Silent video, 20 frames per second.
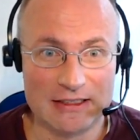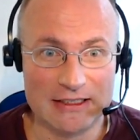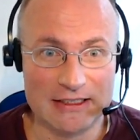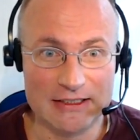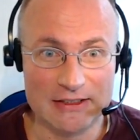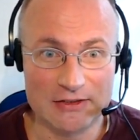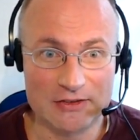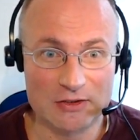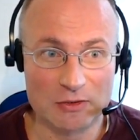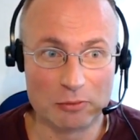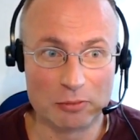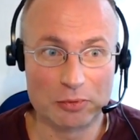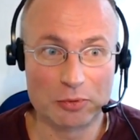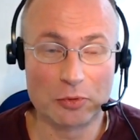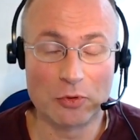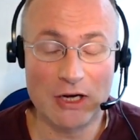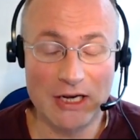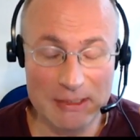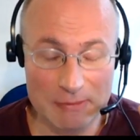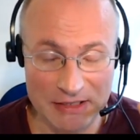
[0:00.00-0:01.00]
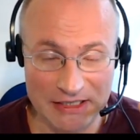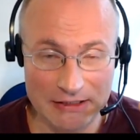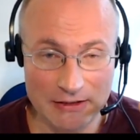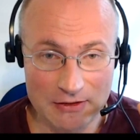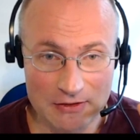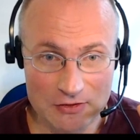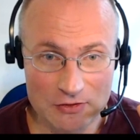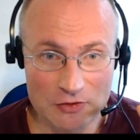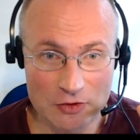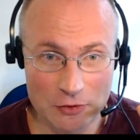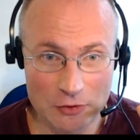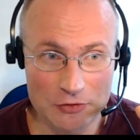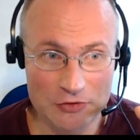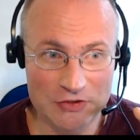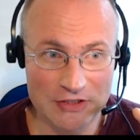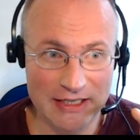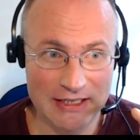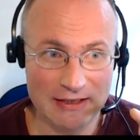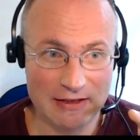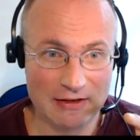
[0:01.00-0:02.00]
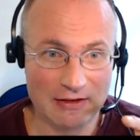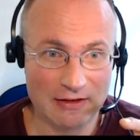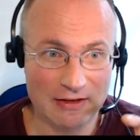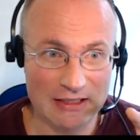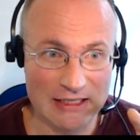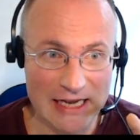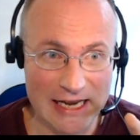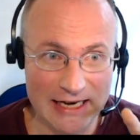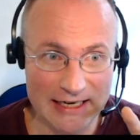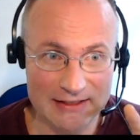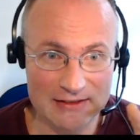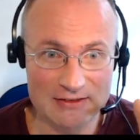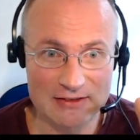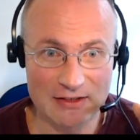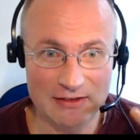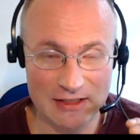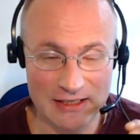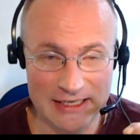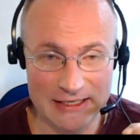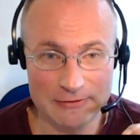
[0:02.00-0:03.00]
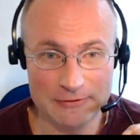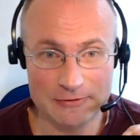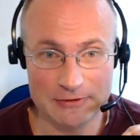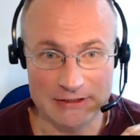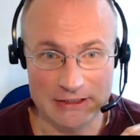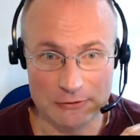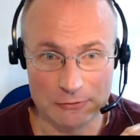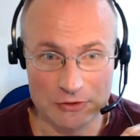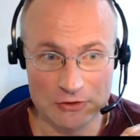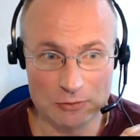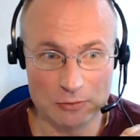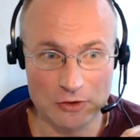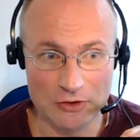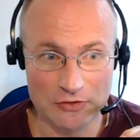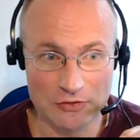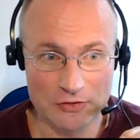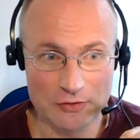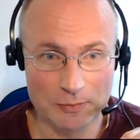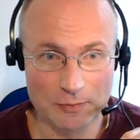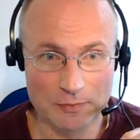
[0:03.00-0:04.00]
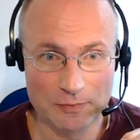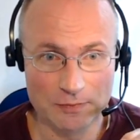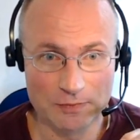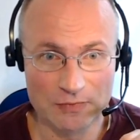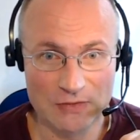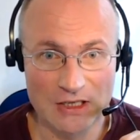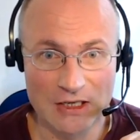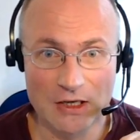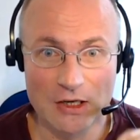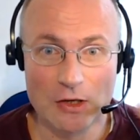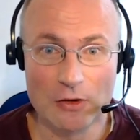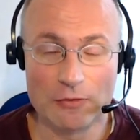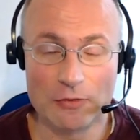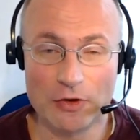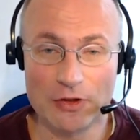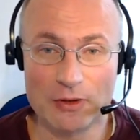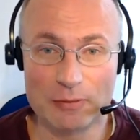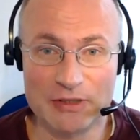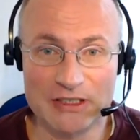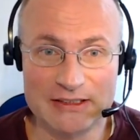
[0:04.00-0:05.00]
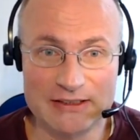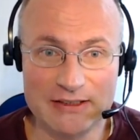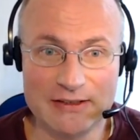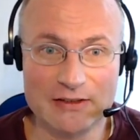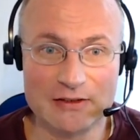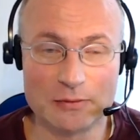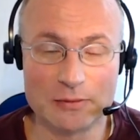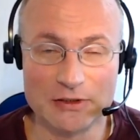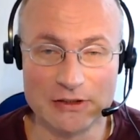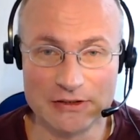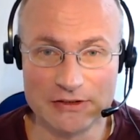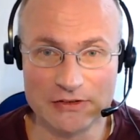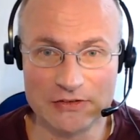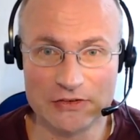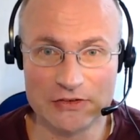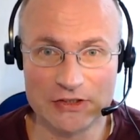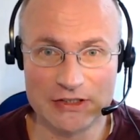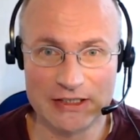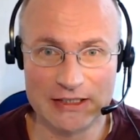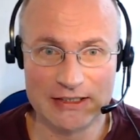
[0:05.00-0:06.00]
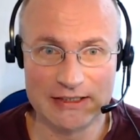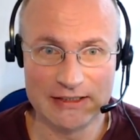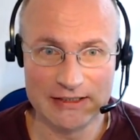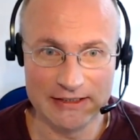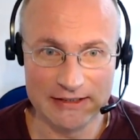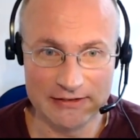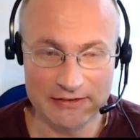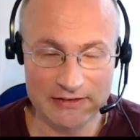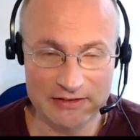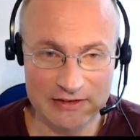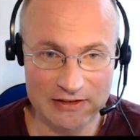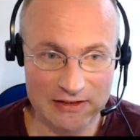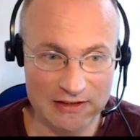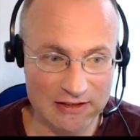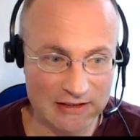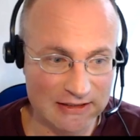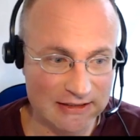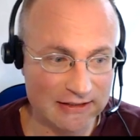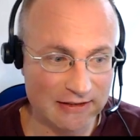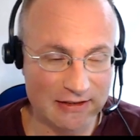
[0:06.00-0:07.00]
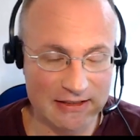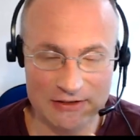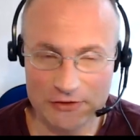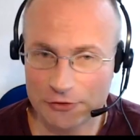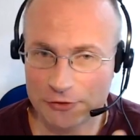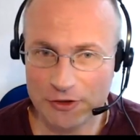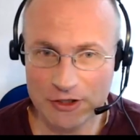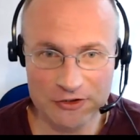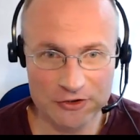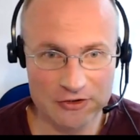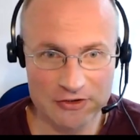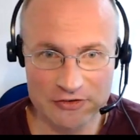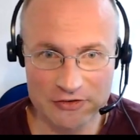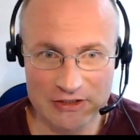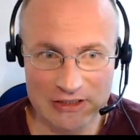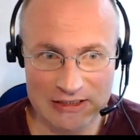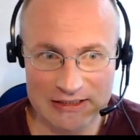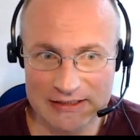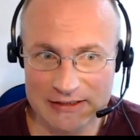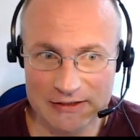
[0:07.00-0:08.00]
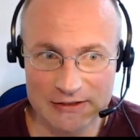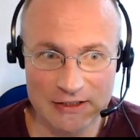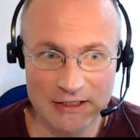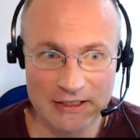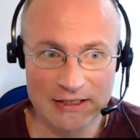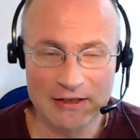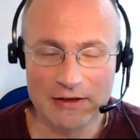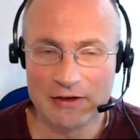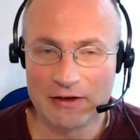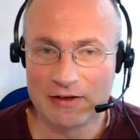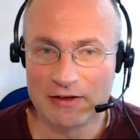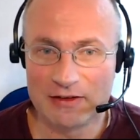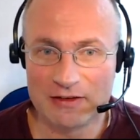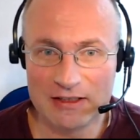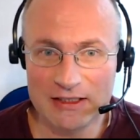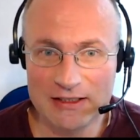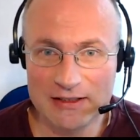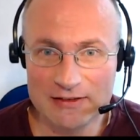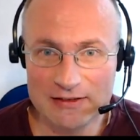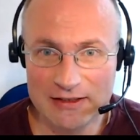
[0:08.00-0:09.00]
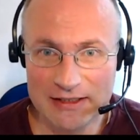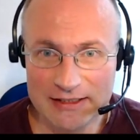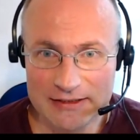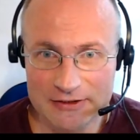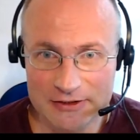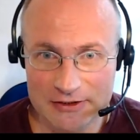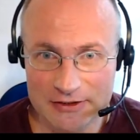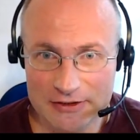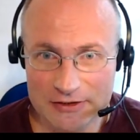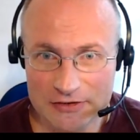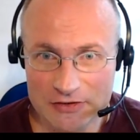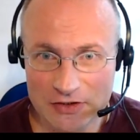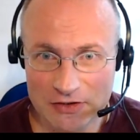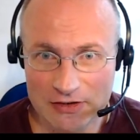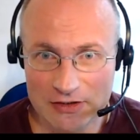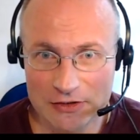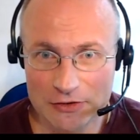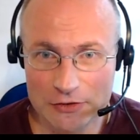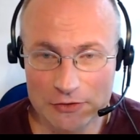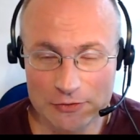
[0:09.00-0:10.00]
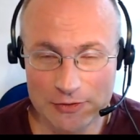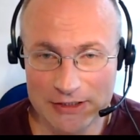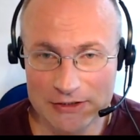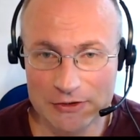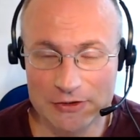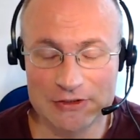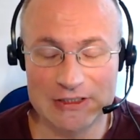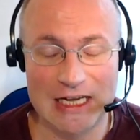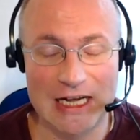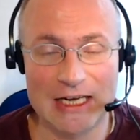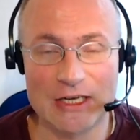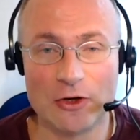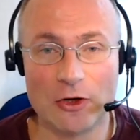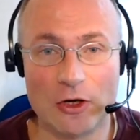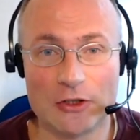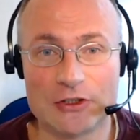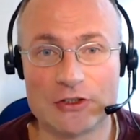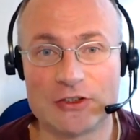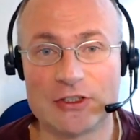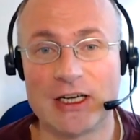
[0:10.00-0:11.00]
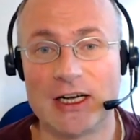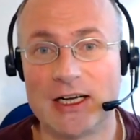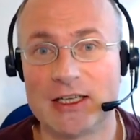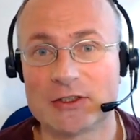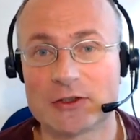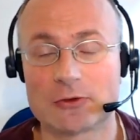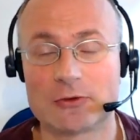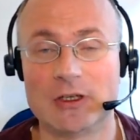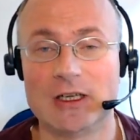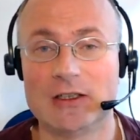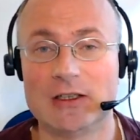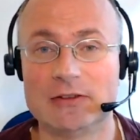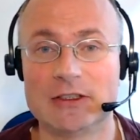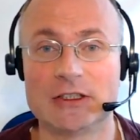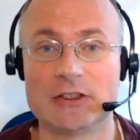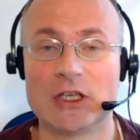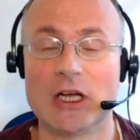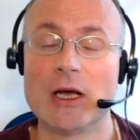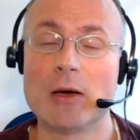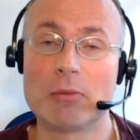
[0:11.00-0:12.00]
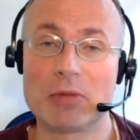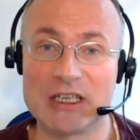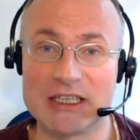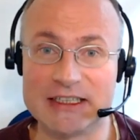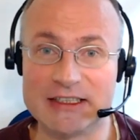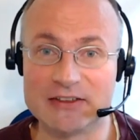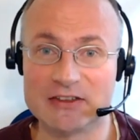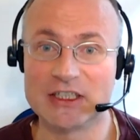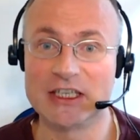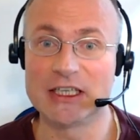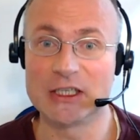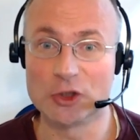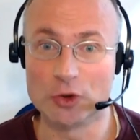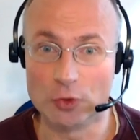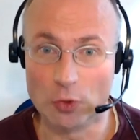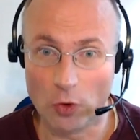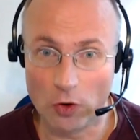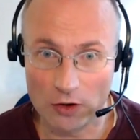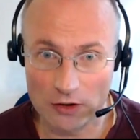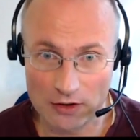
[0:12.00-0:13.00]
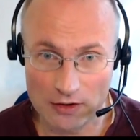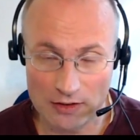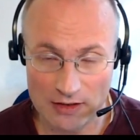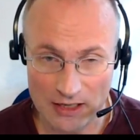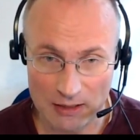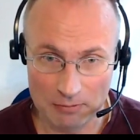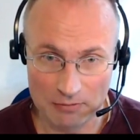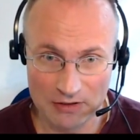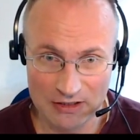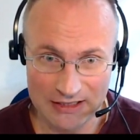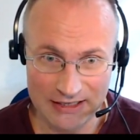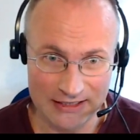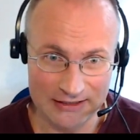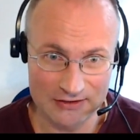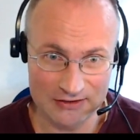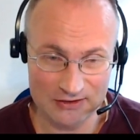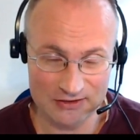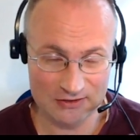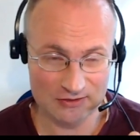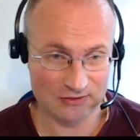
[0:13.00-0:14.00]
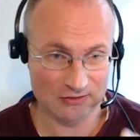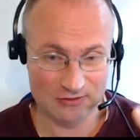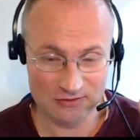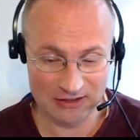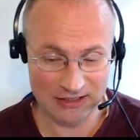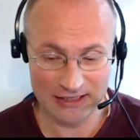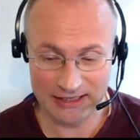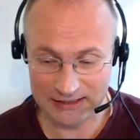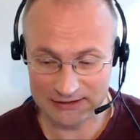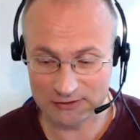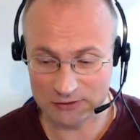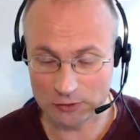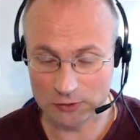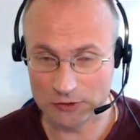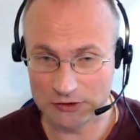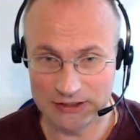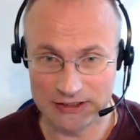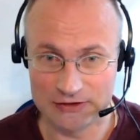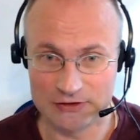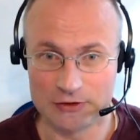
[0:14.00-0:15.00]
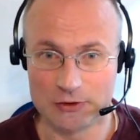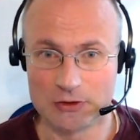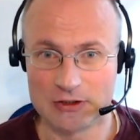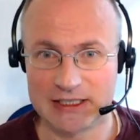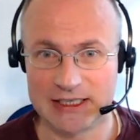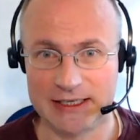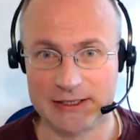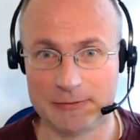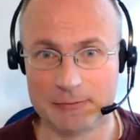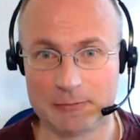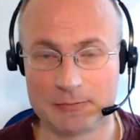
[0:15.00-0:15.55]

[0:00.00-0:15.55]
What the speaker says: is priming, so to say, the X, the left finger response. For the participants, it's clear, the instruction is clear, these letters, the distractors, are not task relevant. Please ignore them as good as you can.